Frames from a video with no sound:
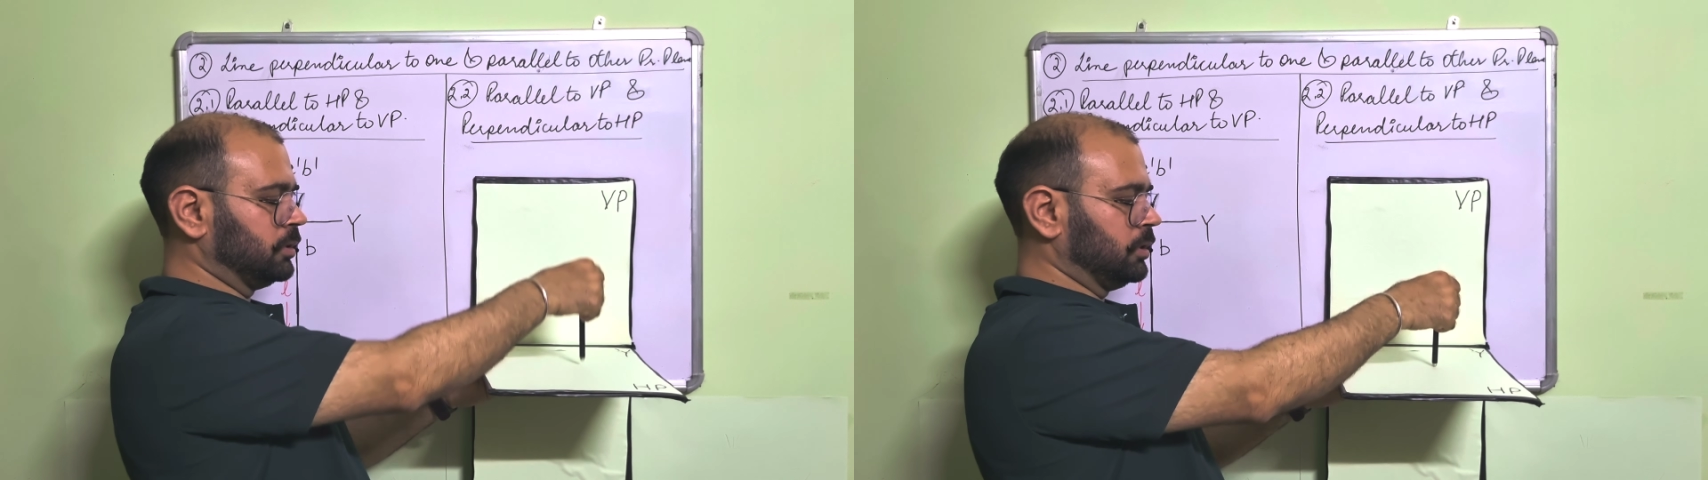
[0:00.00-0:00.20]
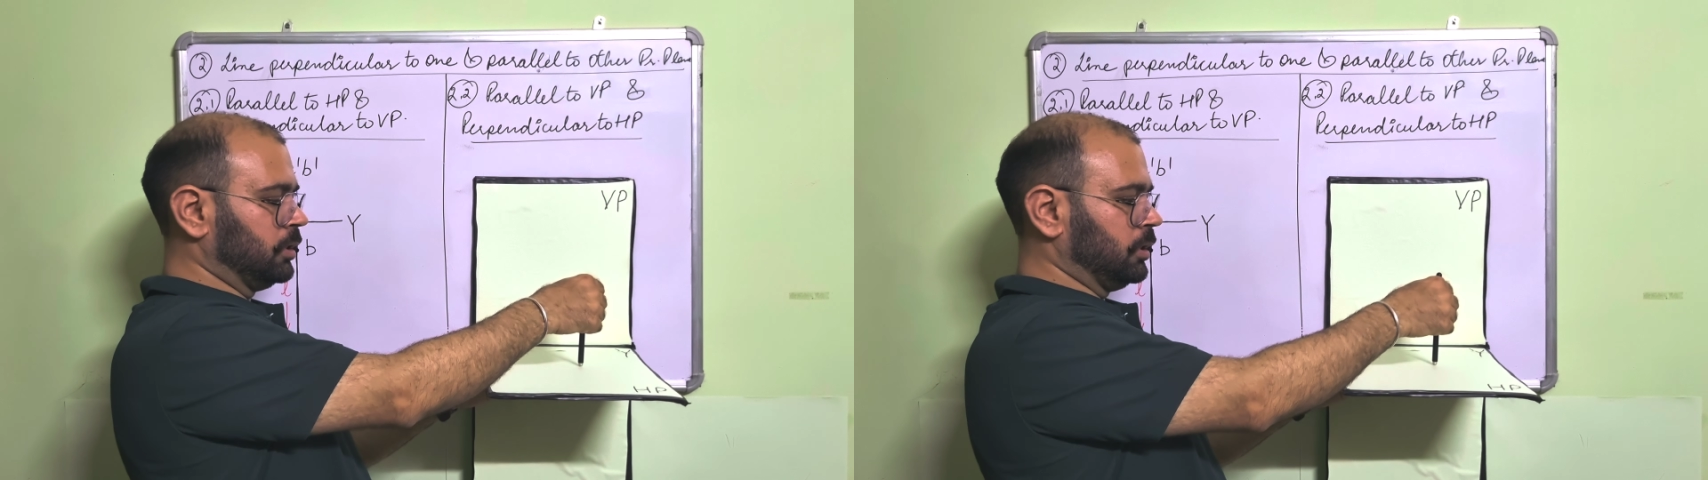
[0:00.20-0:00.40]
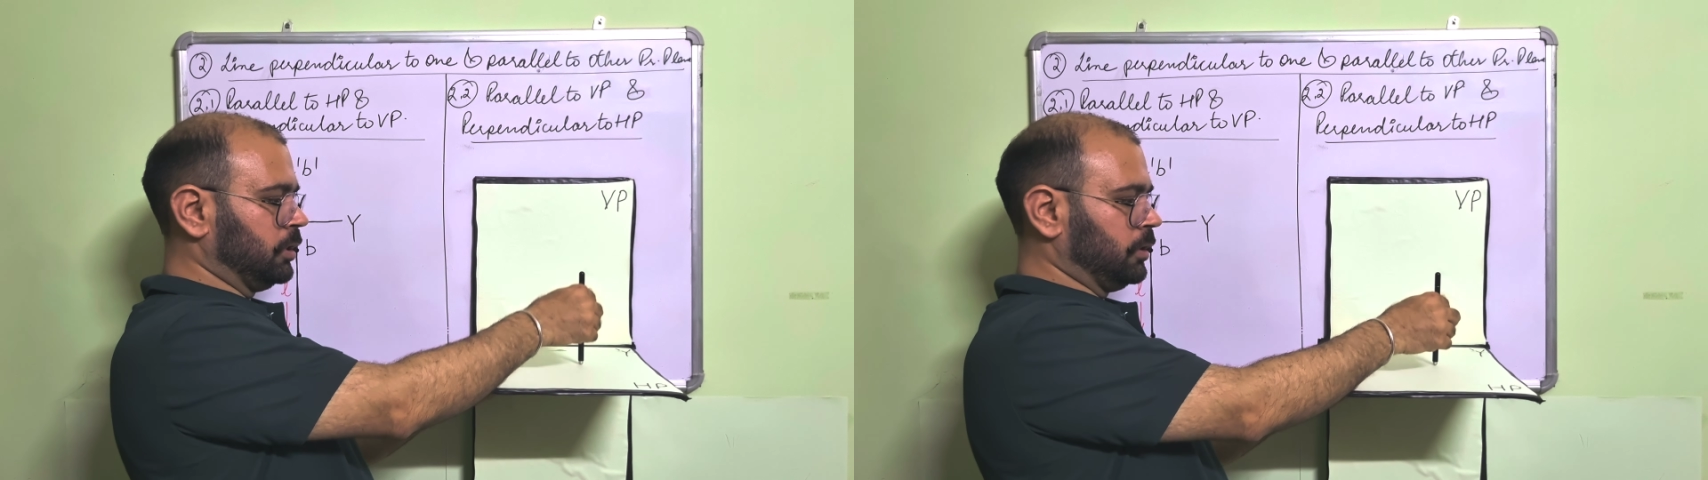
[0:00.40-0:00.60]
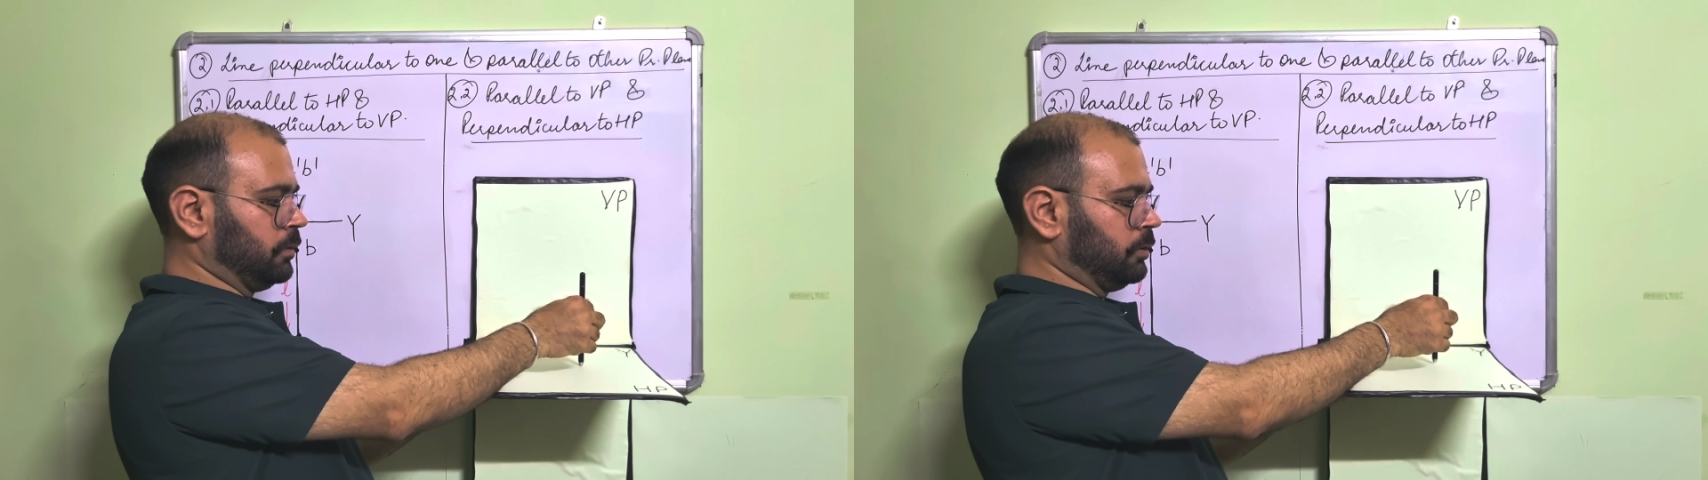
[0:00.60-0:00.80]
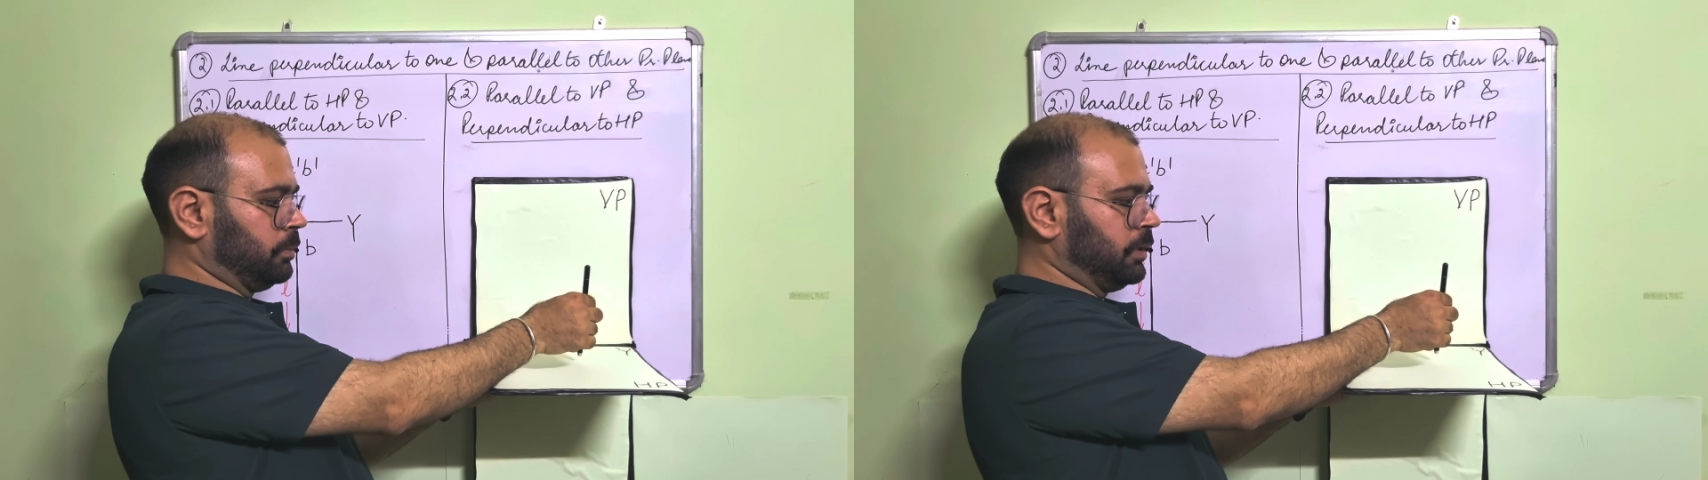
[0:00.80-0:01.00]
will be drawing
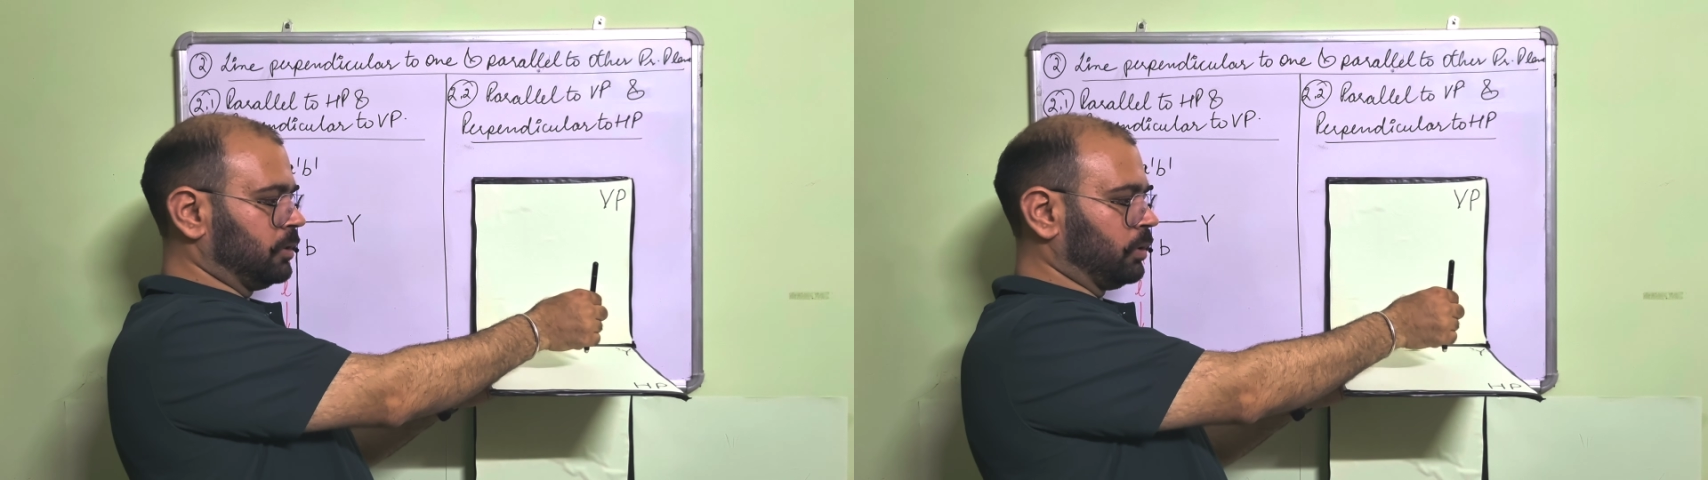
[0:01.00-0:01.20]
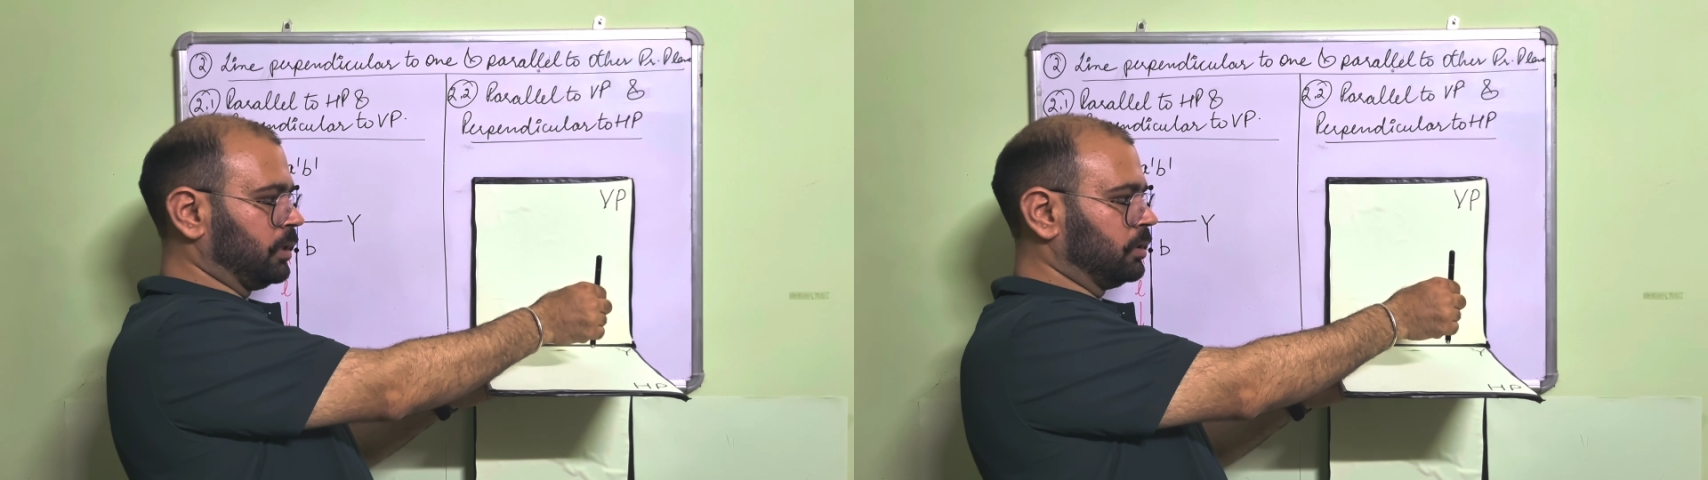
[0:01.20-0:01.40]
first? We